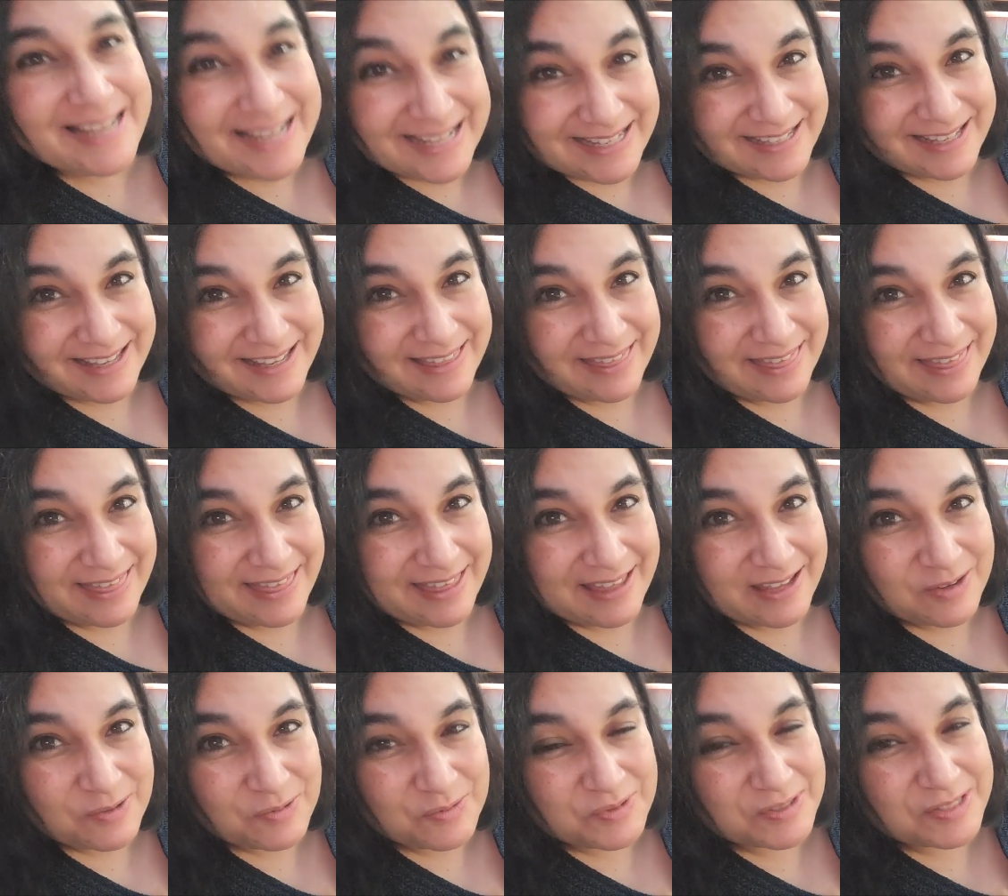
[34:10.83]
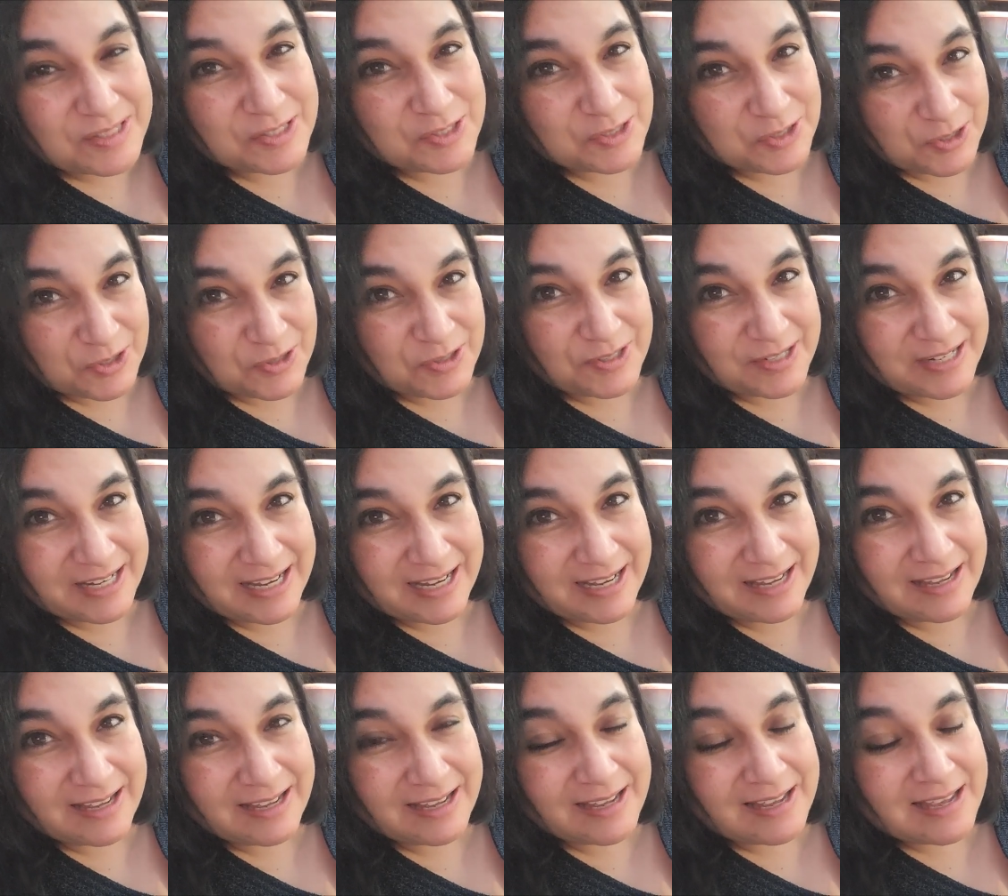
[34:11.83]
Edith was
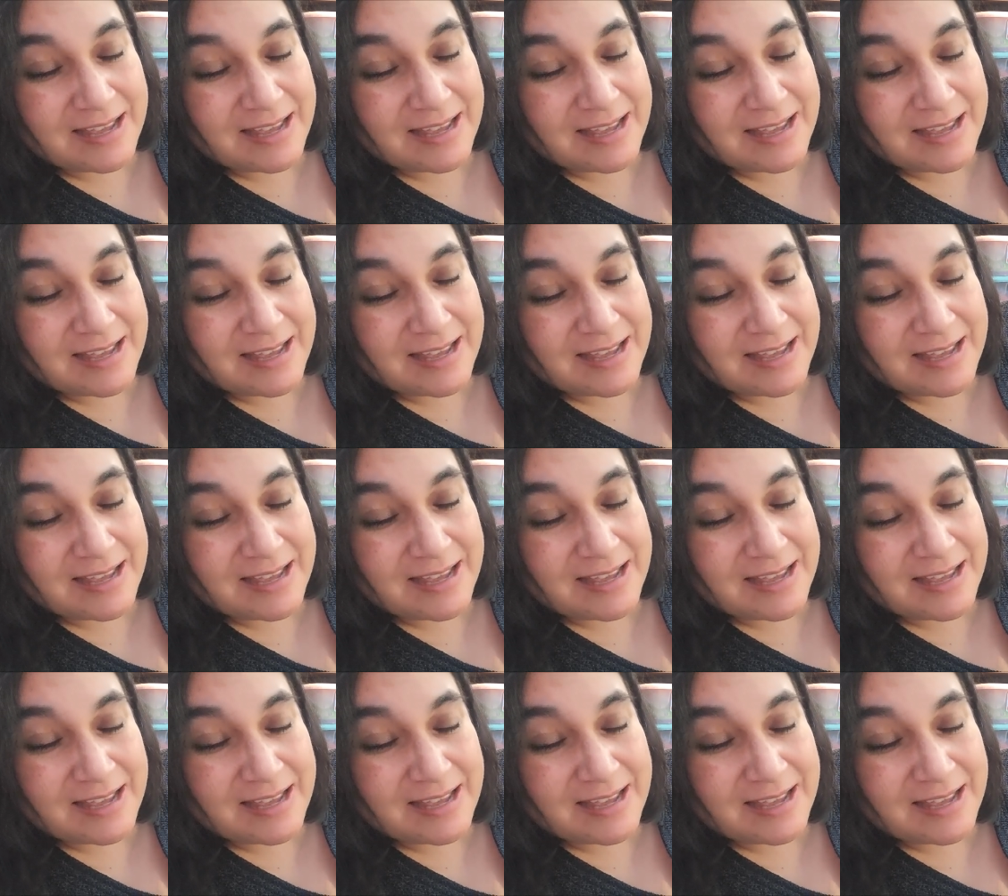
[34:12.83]
turning,